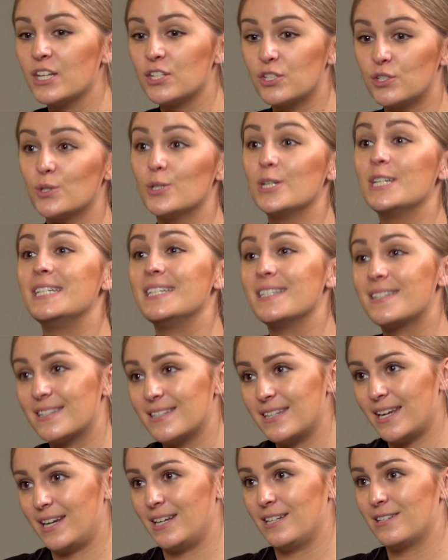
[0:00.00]
to
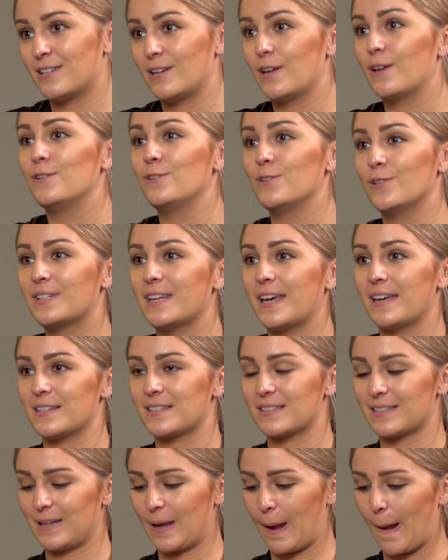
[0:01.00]
initiate a new
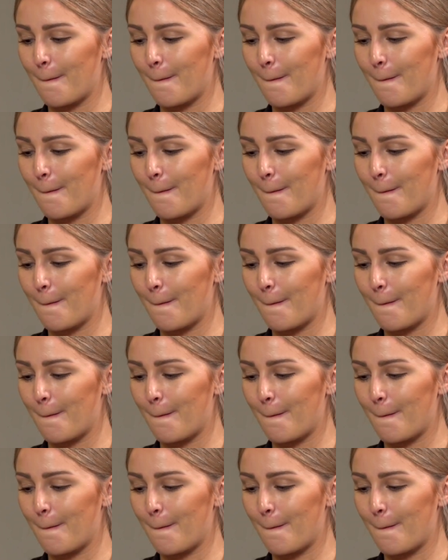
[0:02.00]
task.